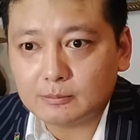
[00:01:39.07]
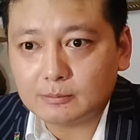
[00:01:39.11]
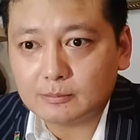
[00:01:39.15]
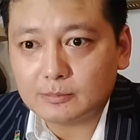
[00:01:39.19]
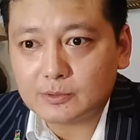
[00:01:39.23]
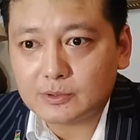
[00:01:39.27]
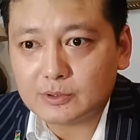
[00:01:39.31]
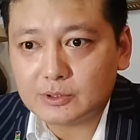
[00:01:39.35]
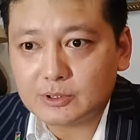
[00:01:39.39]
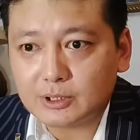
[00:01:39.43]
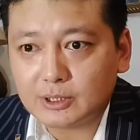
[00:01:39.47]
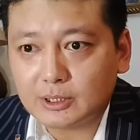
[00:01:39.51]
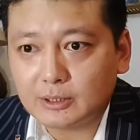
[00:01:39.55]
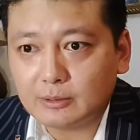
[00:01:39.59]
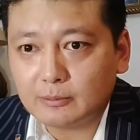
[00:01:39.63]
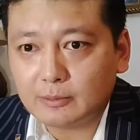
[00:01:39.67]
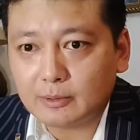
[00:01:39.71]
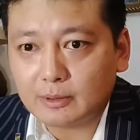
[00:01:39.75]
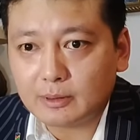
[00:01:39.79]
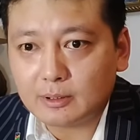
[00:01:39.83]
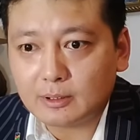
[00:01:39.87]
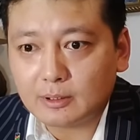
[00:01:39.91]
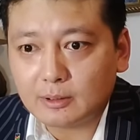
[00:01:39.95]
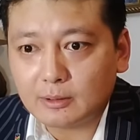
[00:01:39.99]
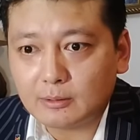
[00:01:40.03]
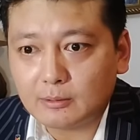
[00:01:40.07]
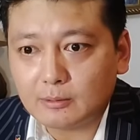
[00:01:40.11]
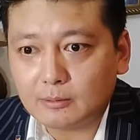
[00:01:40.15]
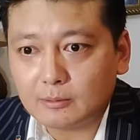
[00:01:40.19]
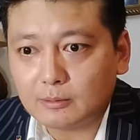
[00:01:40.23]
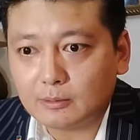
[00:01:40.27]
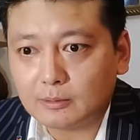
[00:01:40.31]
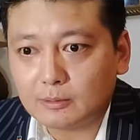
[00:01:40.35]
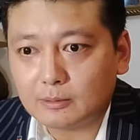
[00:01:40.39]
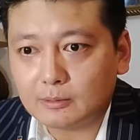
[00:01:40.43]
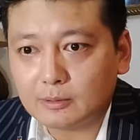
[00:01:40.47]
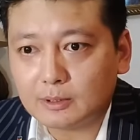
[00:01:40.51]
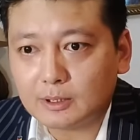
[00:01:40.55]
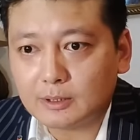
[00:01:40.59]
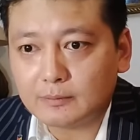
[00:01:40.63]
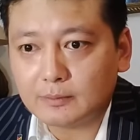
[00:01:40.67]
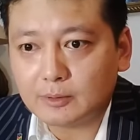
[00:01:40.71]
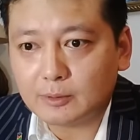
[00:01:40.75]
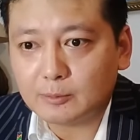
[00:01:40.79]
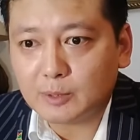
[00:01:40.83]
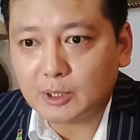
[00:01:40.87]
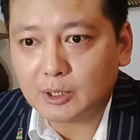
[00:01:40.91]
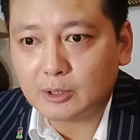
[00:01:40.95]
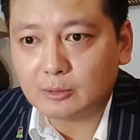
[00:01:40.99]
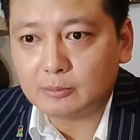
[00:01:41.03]
share with you or give you
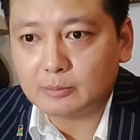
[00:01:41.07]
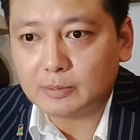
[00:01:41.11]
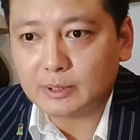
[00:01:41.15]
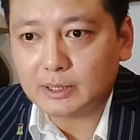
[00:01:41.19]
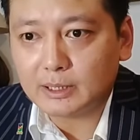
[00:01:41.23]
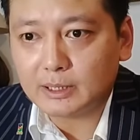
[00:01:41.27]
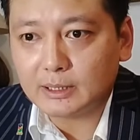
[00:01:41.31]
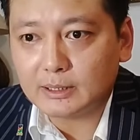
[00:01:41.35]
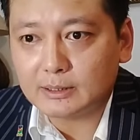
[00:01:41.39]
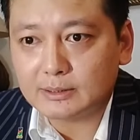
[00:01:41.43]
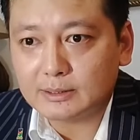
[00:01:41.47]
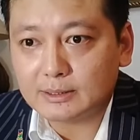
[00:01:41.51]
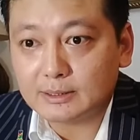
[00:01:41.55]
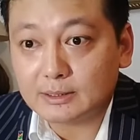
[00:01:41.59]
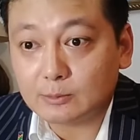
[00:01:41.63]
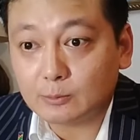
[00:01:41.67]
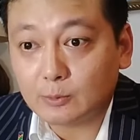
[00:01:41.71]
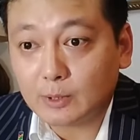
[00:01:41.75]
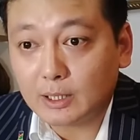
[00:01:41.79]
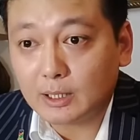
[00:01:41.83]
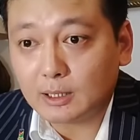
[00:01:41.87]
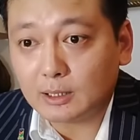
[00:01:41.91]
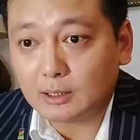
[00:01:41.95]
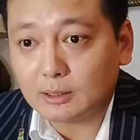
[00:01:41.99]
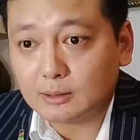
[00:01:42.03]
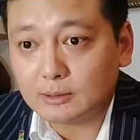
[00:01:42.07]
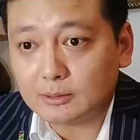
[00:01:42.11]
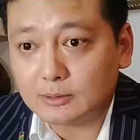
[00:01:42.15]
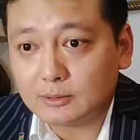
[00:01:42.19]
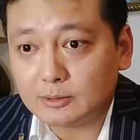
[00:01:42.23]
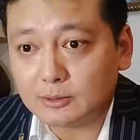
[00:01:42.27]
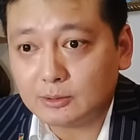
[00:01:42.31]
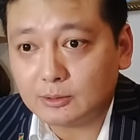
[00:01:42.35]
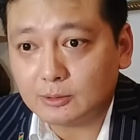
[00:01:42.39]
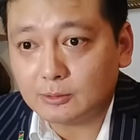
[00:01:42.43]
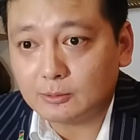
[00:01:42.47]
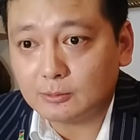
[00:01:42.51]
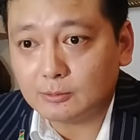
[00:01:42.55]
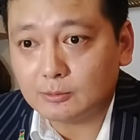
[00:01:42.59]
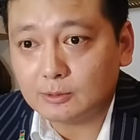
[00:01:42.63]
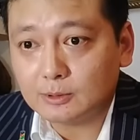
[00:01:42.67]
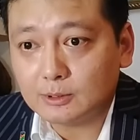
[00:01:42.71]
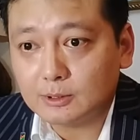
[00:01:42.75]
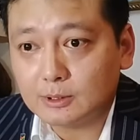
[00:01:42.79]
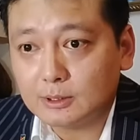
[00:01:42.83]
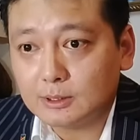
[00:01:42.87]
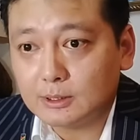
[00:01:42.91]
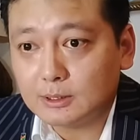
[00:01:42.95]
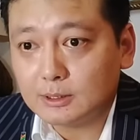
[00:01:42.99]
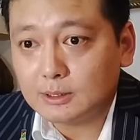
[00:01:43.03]
my opinions as well. So
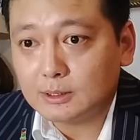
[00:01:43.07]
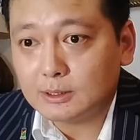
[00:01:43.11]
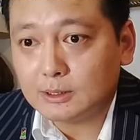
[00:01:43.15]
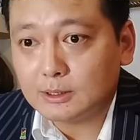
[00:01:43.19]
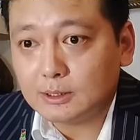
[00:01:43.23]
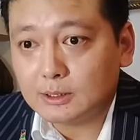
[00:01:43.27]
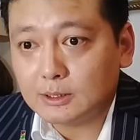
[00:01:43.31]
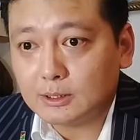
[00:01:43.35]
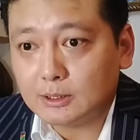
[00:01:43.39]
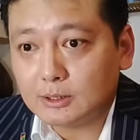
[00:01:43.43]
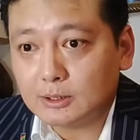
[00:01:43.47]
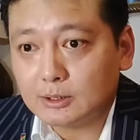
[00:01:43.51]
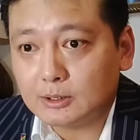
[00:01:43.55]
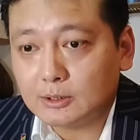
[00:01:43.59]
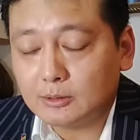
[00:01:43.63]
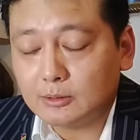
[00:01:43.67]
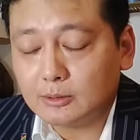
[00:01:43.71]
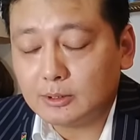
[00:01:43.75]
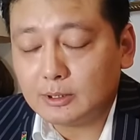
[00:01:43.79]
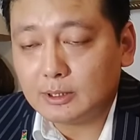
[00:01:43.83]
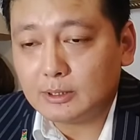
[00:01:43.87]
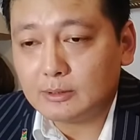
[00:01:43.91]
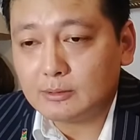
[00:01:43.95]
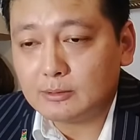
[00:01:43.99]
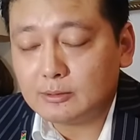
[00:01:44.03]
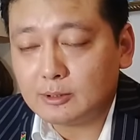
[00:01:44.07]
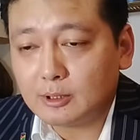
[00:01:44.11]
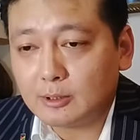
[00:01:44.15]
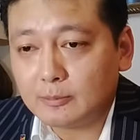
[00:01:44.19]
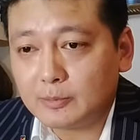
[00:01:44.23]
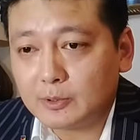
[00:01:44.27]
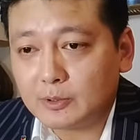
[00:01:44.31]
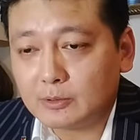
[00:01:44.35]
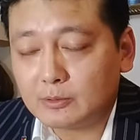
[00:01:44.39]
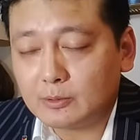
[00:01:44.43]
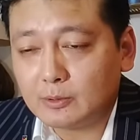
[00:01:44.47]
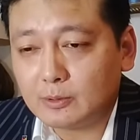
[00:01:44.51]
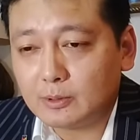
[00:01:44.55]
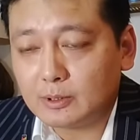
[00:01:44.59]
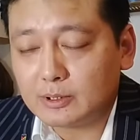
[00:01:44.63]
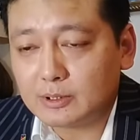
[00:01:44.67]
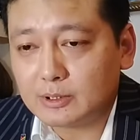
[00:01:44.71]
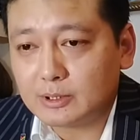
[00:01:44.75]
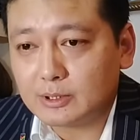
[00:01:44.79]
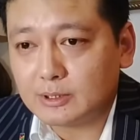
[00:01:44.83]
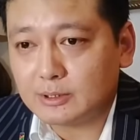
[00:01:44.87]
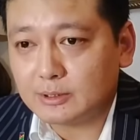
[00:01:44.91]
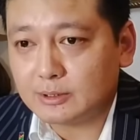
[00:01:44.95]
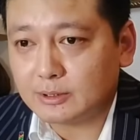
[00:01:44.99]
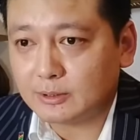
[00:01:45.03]
go ahead and drop your
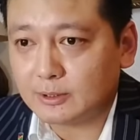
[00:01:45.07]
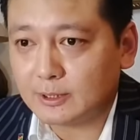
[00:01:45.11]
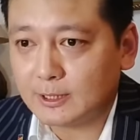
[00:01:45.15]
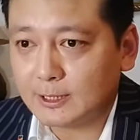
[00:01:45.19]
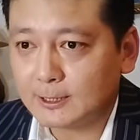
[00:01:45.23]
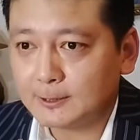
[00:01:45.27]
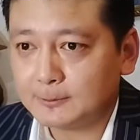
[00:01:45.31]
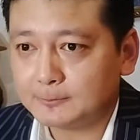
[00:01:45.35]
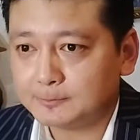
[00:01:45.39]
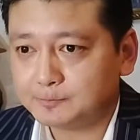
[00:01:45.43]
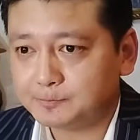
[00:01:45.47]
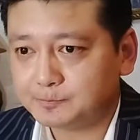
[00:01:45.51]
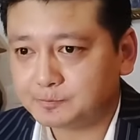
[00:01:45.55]
questions, okay?